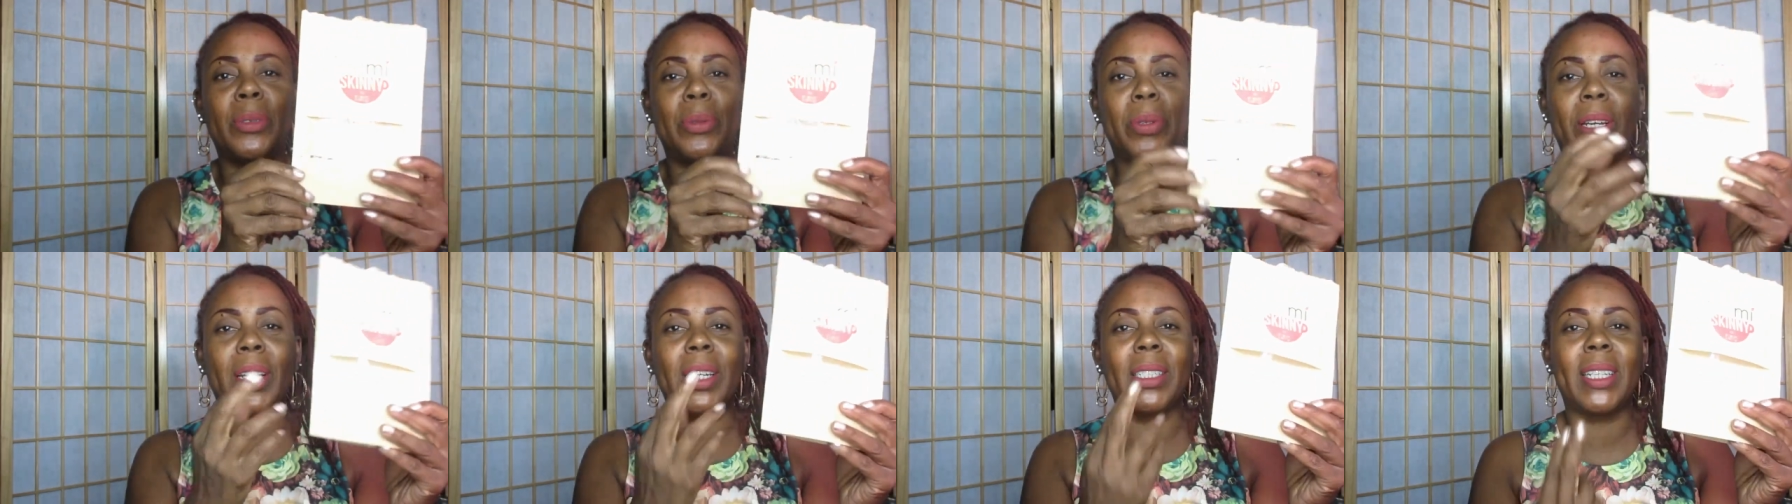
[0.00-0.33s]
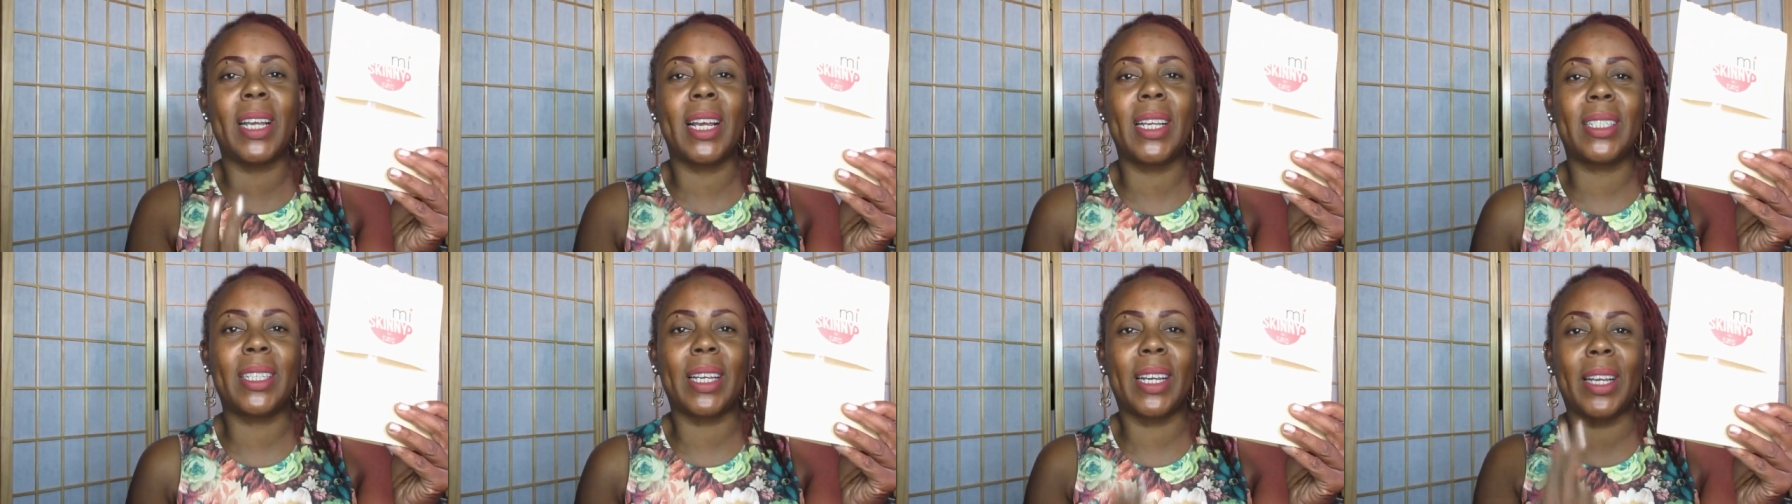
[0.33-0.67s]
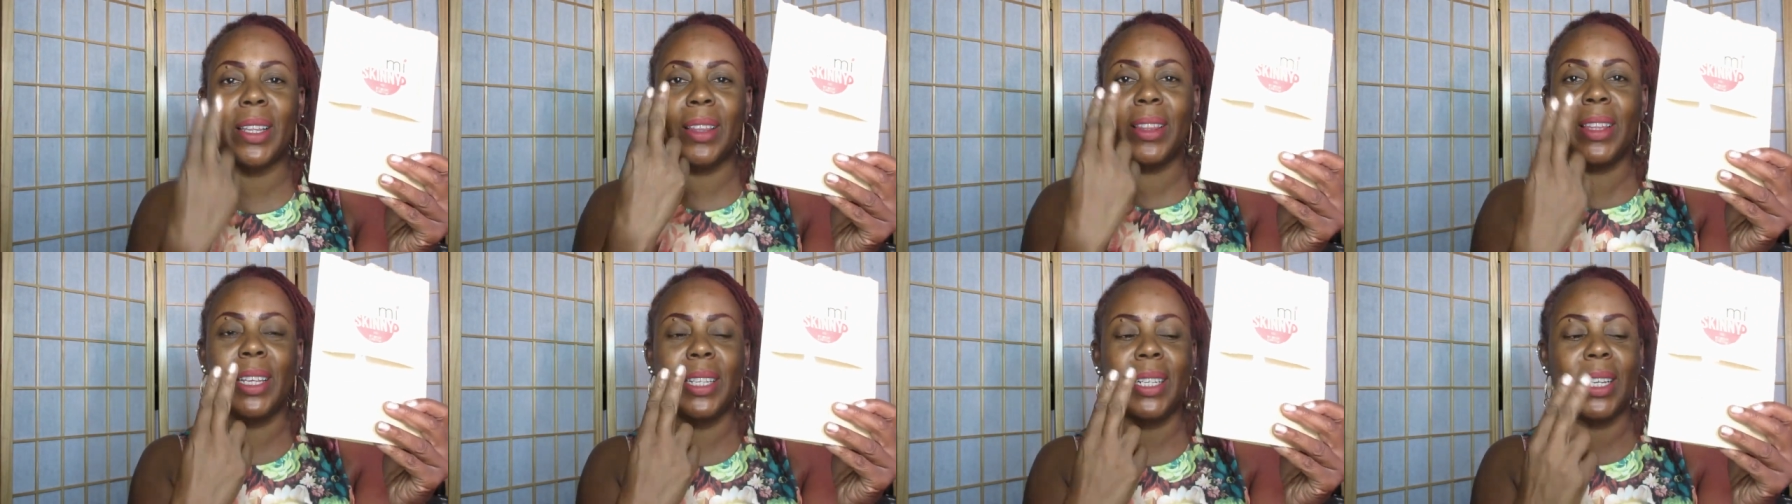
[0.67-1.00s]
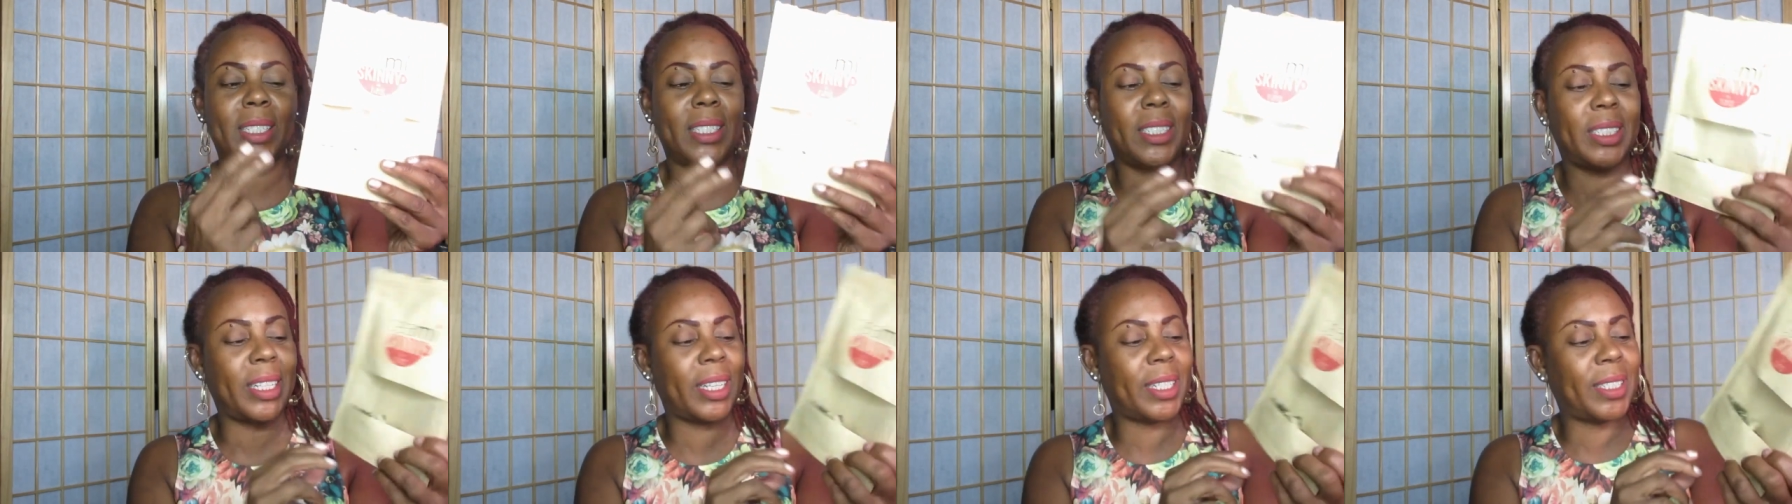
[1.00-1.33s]
it is because it has like a thing
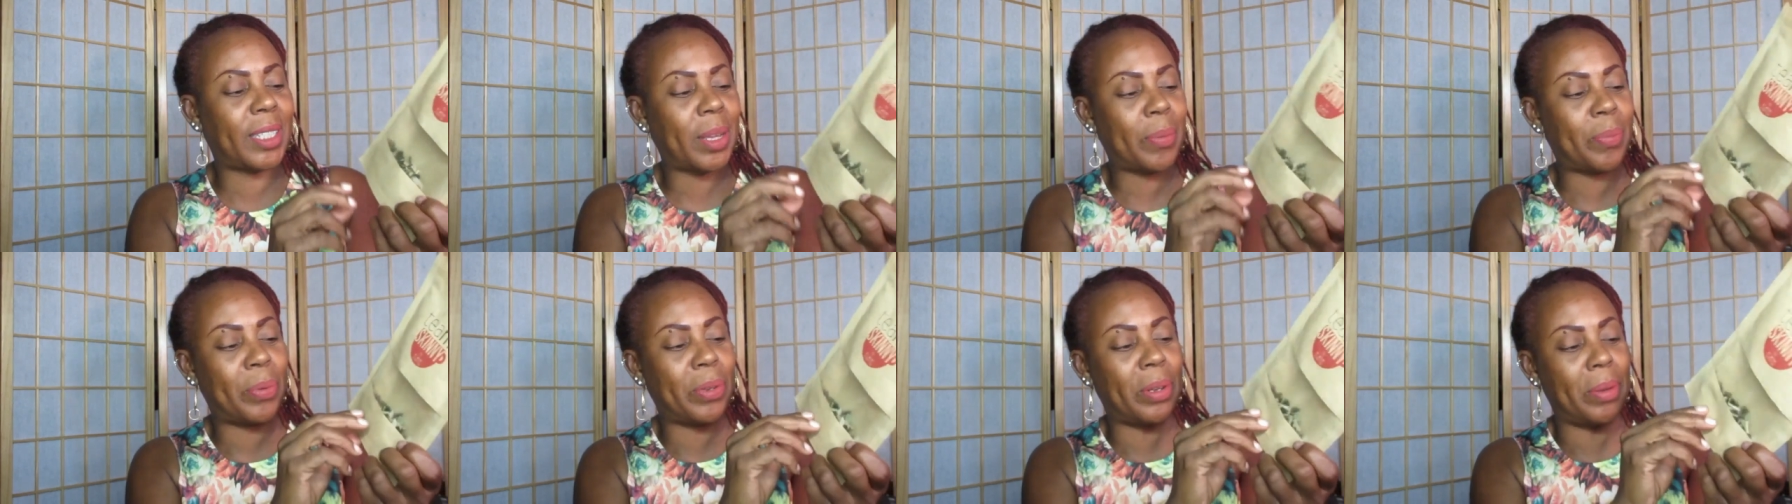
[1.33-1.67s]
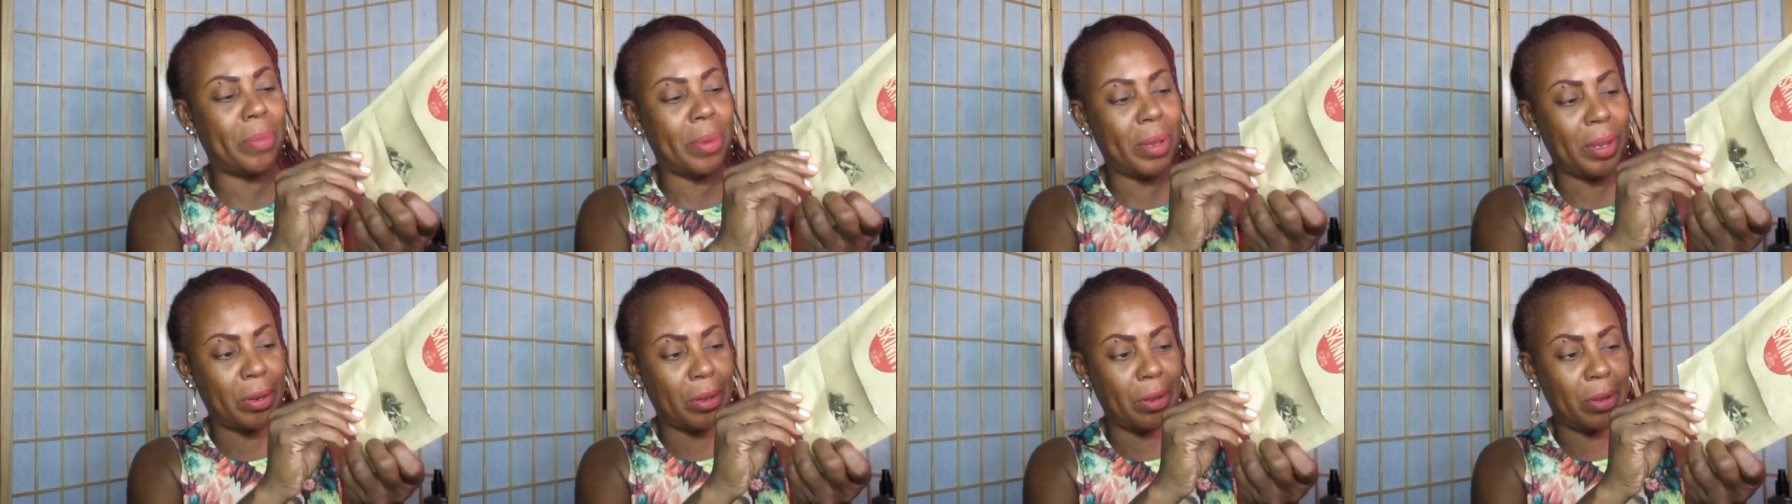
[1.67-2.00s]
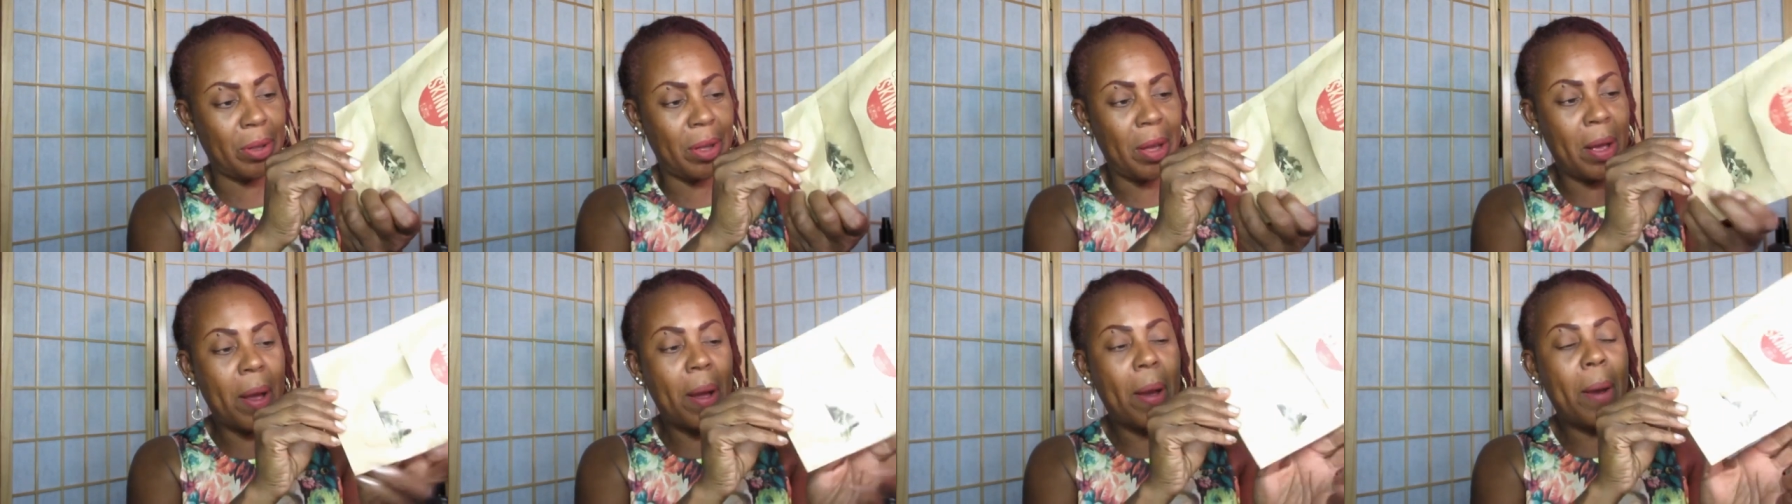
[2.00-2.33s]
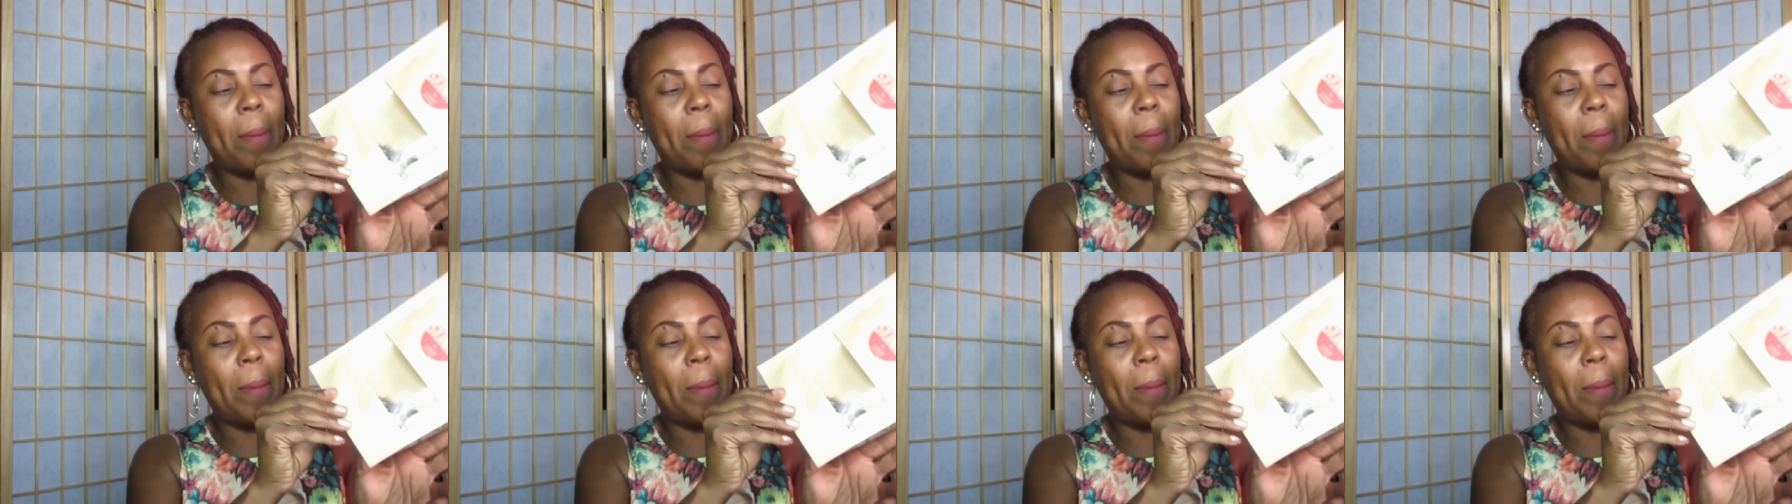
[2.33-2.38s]
that sticks up in the middle.